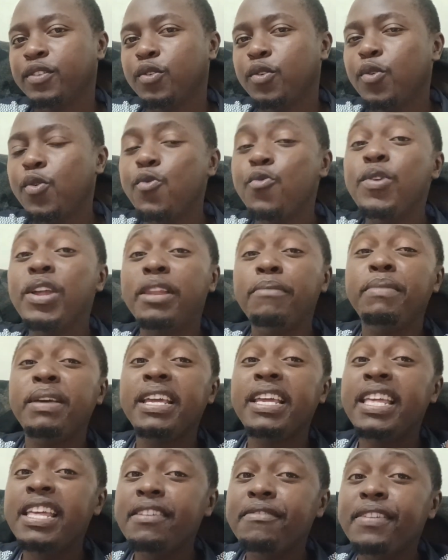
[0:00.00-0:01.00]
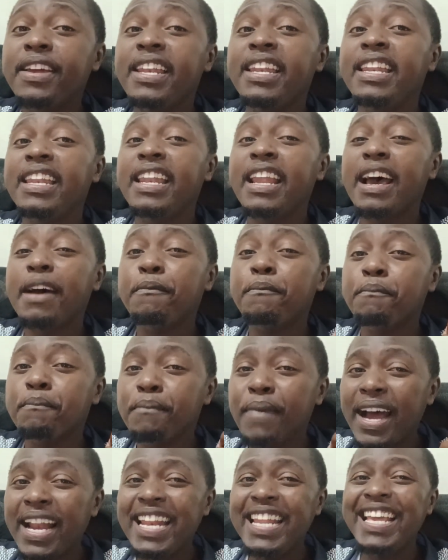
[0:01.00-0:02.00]
who will be given
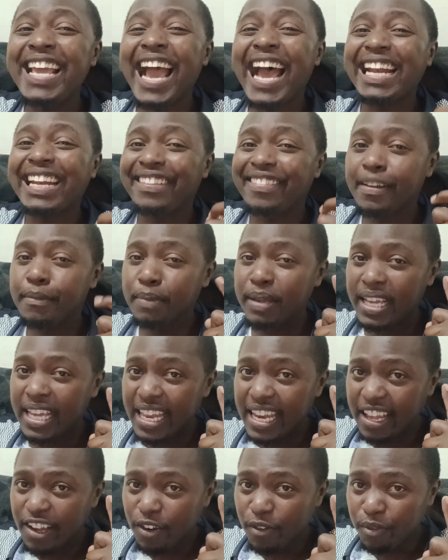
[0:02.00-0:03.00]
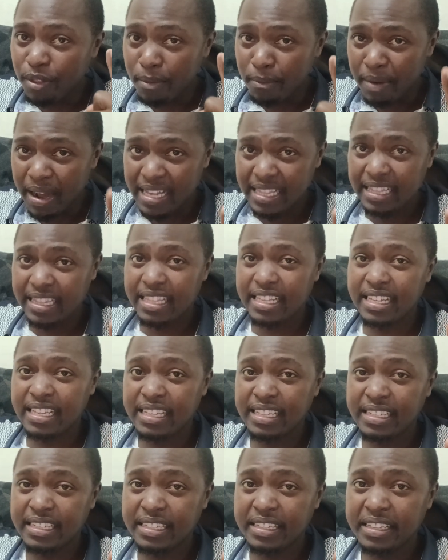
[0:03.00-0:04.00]
money at the beginning of the month.
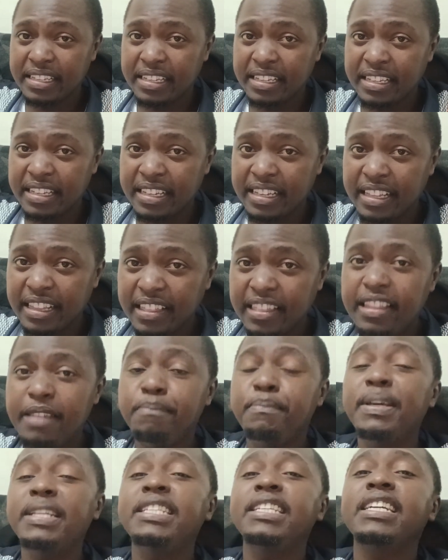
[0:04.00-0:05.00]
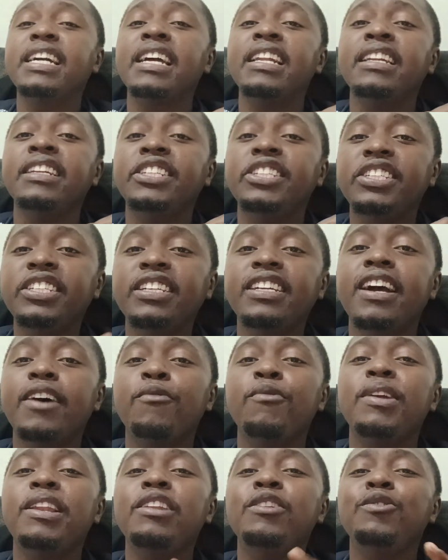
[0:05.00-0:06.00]
The petty cashier
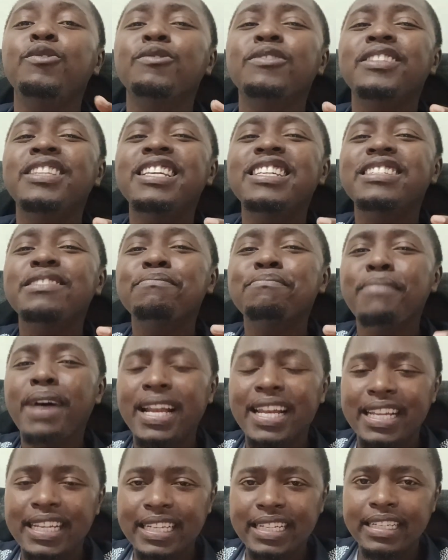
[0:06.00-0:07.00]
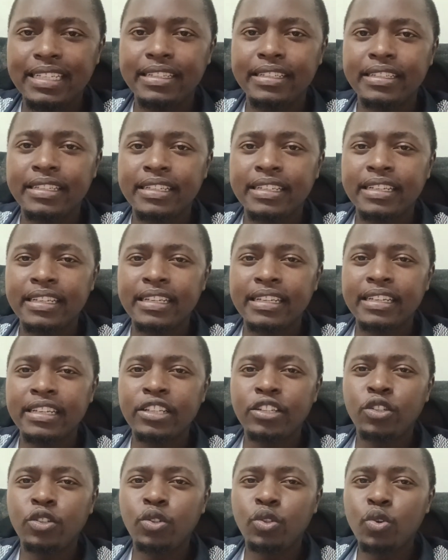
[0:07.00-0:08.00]
will use this money
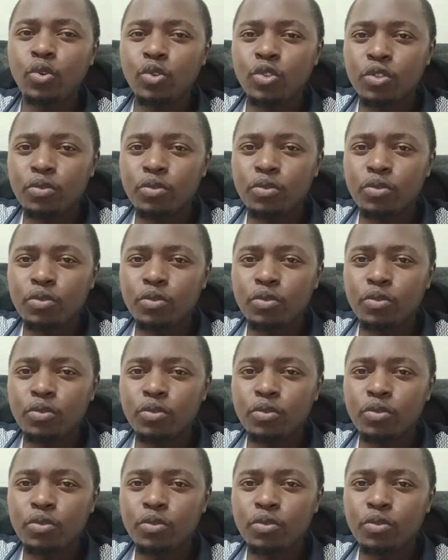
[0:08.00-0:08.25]
to